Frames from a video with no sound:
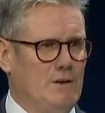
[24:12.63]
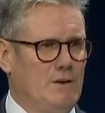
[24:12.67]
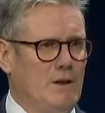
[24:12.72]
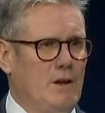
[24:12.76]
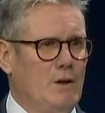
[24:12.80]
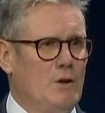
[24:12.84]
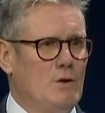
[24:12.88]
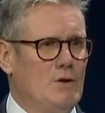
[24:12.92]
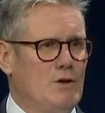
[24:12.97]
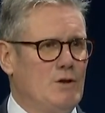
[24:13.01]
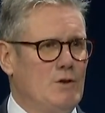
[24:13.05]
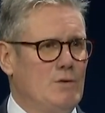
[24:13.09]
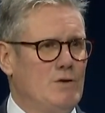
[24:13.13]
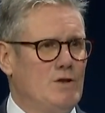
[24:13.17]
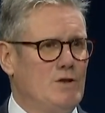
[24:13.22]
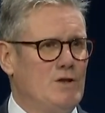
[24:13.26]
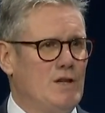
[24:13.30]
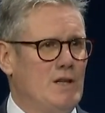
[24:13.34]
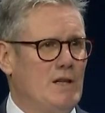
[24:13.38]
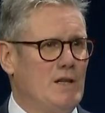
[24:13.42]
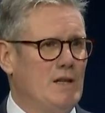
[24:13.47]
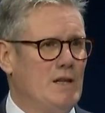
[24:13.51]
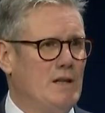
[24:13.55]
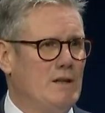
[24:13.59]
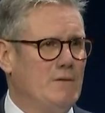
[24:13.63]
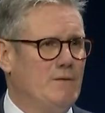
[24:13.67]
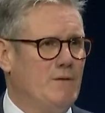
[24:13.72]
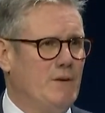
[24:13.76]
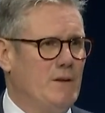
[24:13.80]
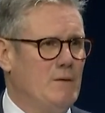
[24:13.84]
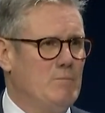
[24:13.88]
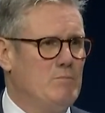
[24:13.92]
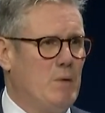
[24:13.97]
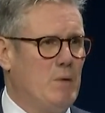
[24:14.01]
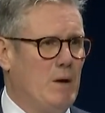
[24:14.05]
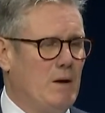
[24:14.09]
those who serve
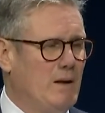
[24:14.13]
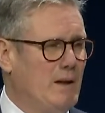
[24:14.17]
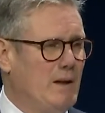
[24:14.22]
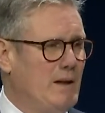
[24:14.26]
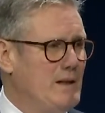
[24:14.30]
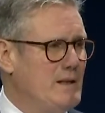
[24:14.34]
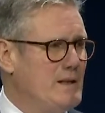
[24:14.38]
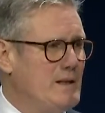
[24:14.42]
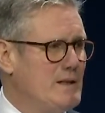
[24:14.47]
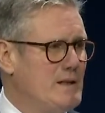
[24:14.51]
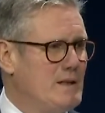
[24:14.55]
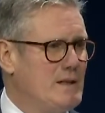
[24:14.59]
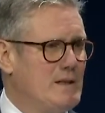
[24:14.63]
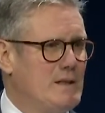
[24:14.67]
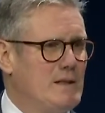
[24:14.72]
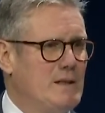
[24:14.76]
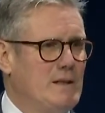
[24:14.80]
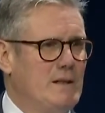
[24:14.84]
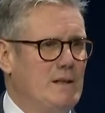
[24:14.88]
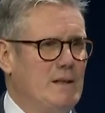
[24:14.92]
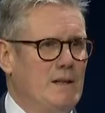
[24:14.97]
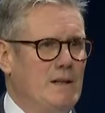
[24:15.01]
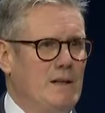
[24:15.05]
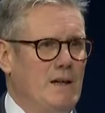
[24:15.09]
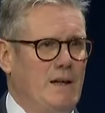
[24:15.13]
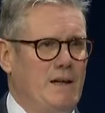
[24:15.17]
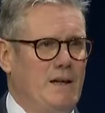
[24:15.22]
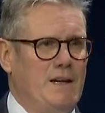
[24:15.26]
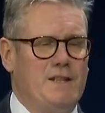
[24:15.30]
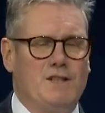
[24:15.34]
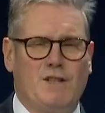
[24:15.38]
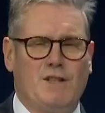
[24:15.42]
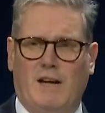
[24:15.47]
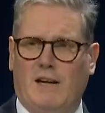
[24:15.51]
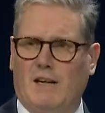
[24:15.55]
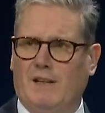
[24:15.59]
in police, in
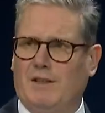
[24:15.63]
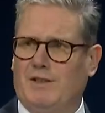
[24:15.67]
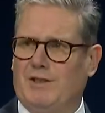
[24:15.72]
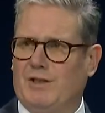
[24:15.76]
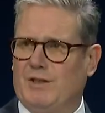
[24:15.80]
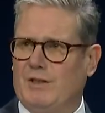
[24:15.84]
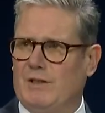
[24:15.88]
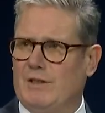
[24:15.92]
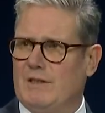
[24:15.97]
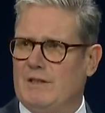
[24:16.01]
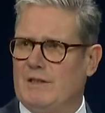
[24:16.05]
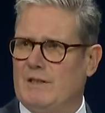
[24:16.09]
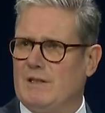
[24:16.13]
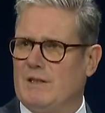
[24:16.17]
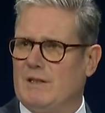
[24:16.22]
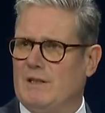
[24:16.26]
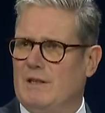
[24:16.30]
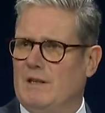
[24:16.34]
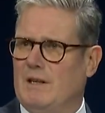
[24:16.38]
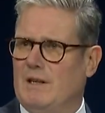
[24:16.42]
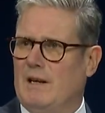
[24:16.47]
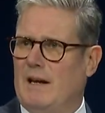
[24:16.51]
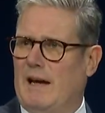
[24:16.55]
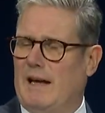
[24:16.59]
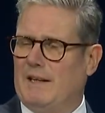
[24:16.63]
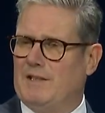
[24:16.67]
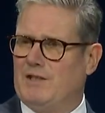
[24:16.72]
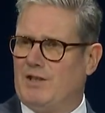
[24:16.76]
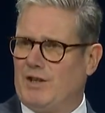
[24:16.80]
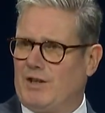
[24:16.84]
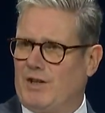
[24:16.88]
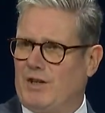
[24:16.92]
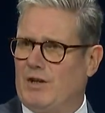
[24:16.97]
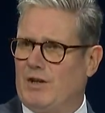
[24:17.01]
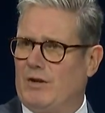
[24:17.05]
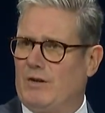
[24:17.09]
intelligence and
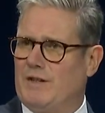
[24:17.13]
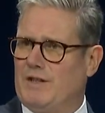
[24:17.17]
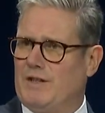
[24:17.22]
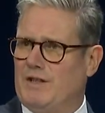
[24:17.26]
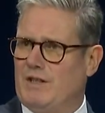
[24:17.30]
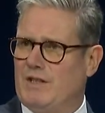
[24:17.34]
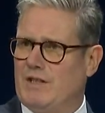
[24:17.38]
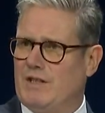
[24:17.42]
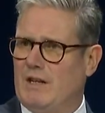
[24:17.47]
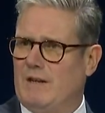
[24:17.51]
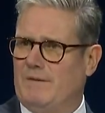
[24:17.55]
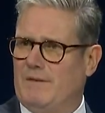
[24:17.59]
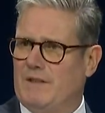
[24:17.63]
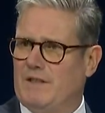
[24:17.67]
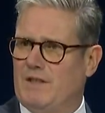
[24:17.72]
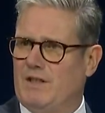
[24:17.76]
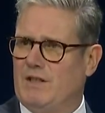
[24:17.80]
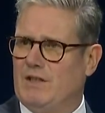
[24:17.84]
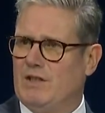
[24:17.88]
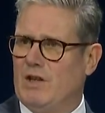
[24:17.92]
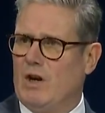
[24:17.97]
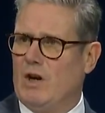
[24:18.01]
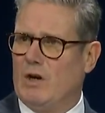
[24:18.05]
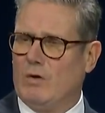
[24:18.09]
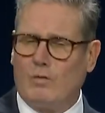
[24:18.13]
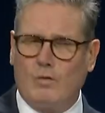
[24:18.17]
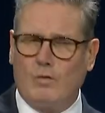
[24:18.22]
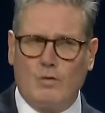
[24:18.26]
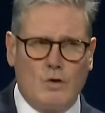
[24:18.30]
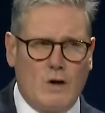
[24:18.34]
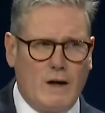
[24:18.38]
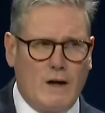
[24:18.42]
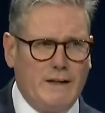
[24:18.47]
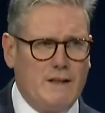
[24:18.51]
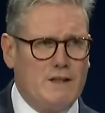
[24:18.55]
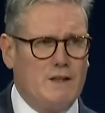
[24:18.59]
security services
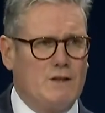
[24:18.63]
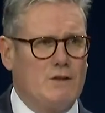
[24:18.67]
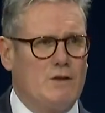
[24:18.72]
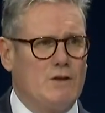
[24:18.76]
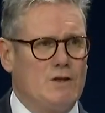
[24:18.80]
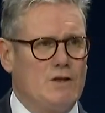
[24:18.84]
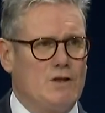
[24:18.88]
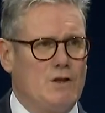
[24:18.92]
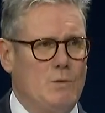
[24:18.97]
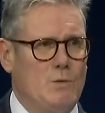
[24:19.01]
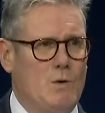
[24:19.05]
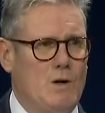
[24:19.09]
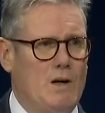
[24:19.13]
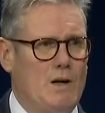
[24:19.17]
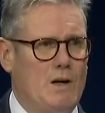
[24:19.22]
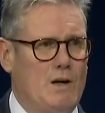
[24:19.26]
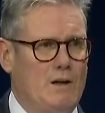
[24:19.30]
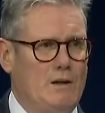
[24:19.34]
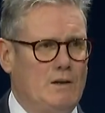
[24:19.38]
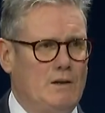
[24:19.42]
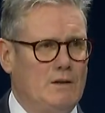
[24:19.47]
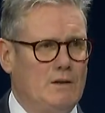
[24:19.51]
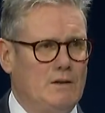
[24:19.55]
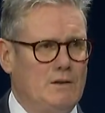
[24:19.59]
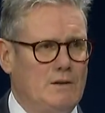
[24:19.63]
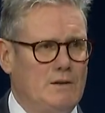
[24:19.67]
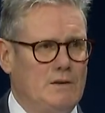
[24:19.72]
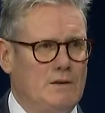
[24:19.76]
right across the world.